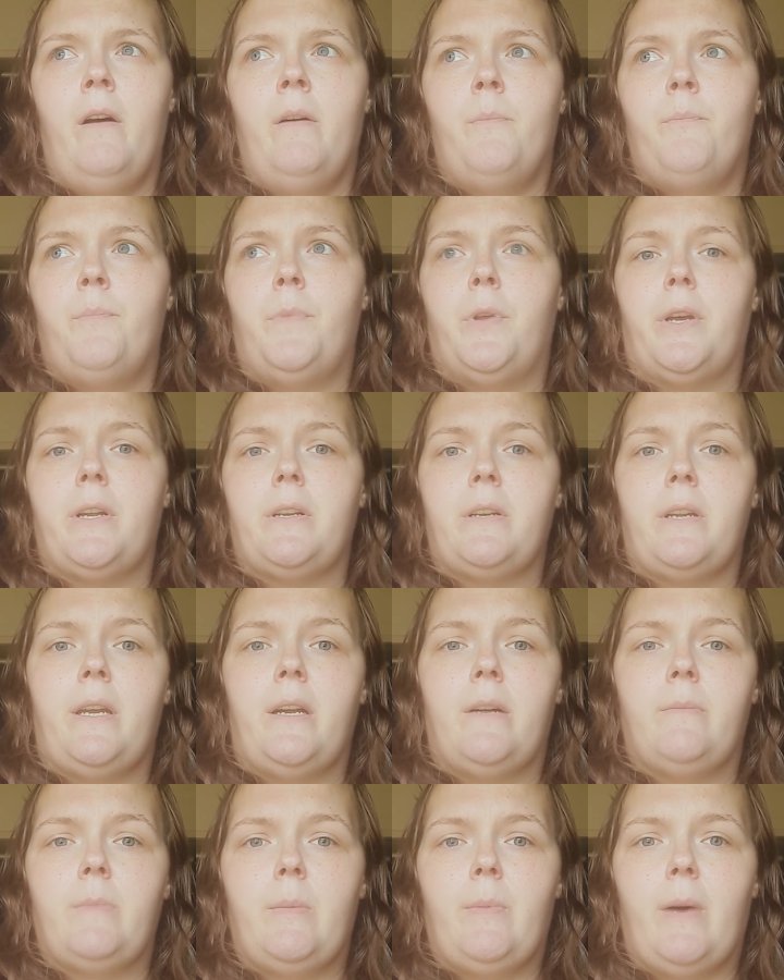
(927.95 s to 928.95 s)
You can
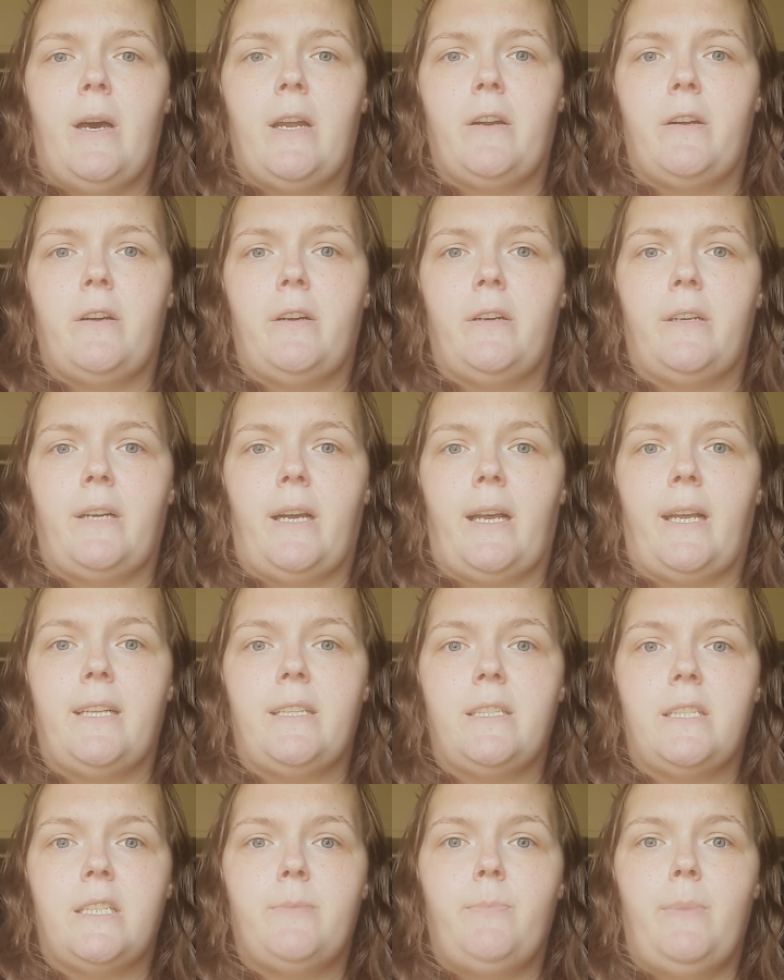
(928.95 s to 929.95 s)
hear me better and I
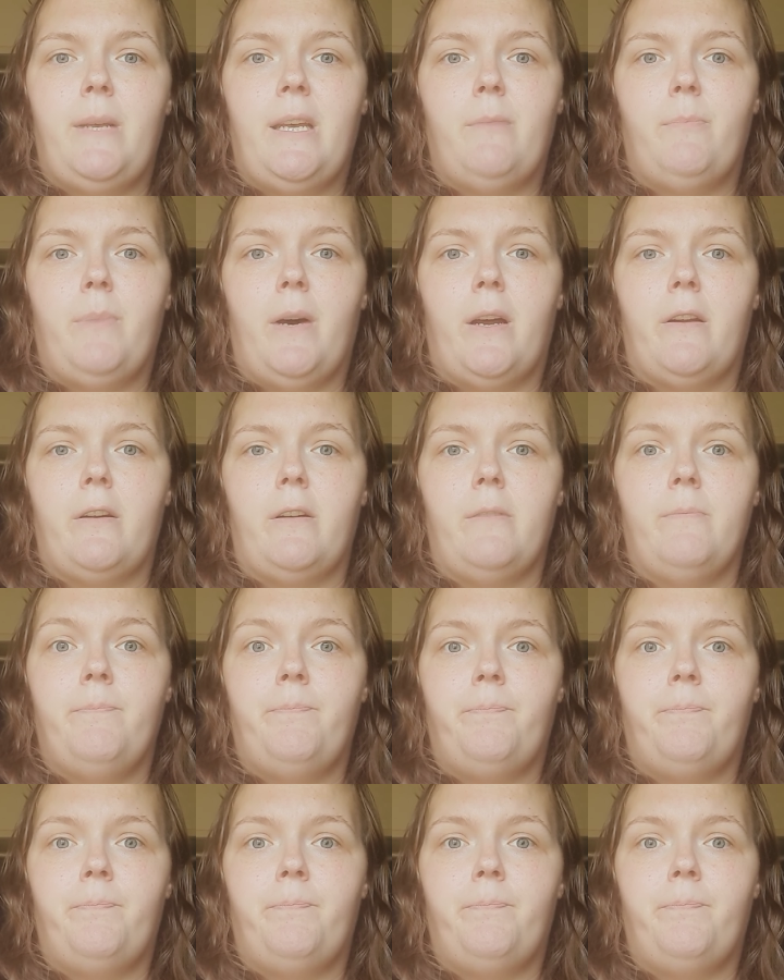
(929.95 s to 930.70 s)
can speak better.